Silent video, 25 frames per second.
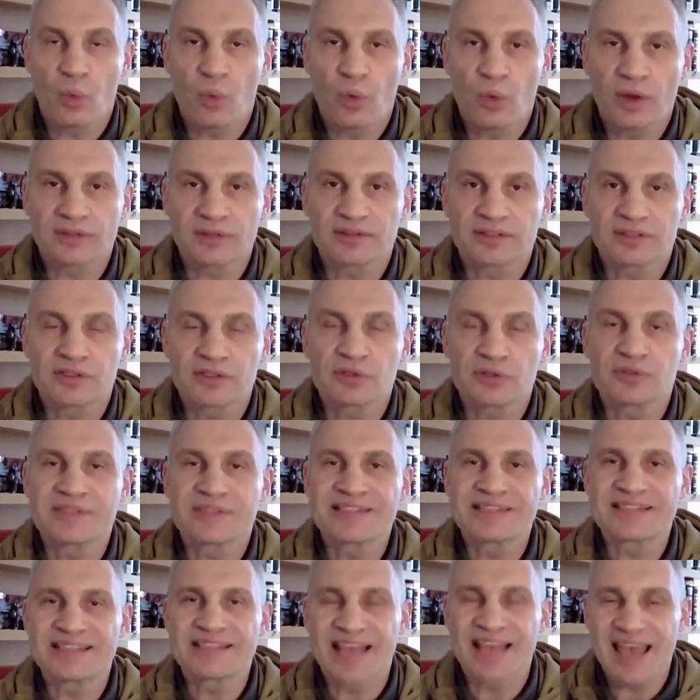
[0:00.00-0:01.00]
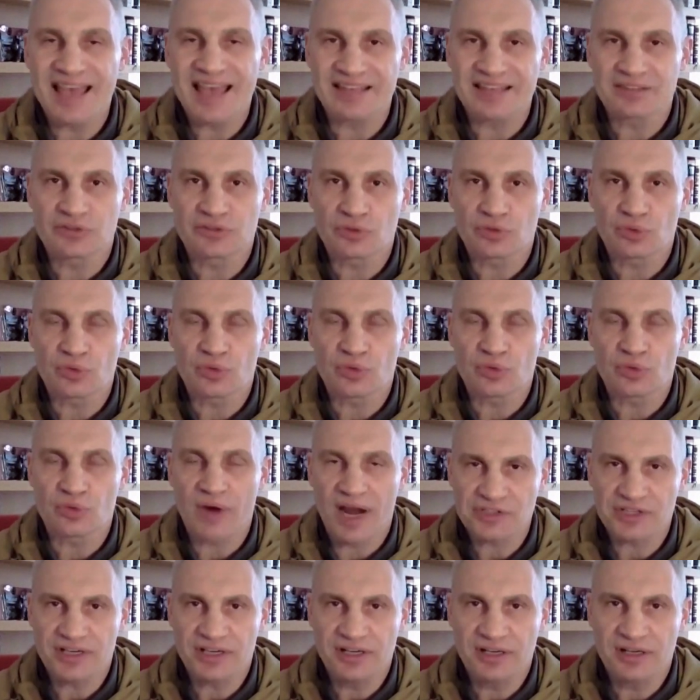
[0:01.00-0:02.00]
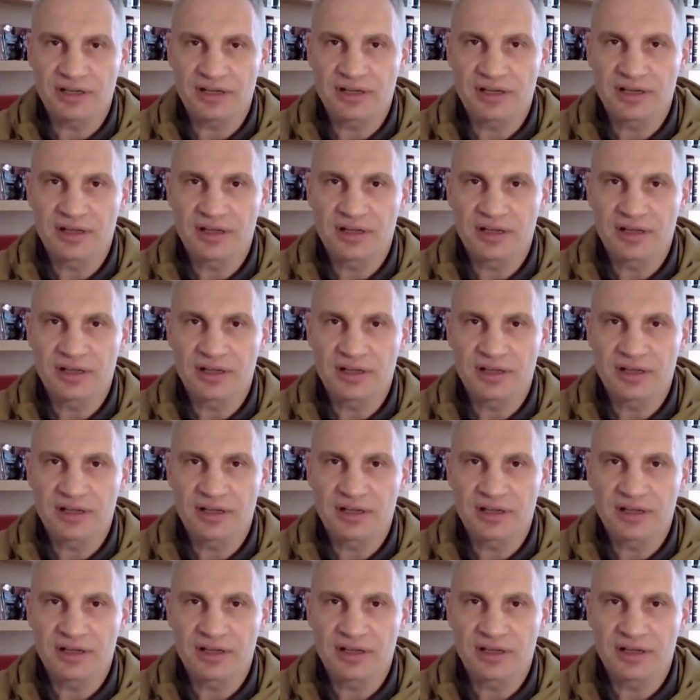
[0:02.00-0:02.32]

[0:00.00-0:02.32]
what you send to Russia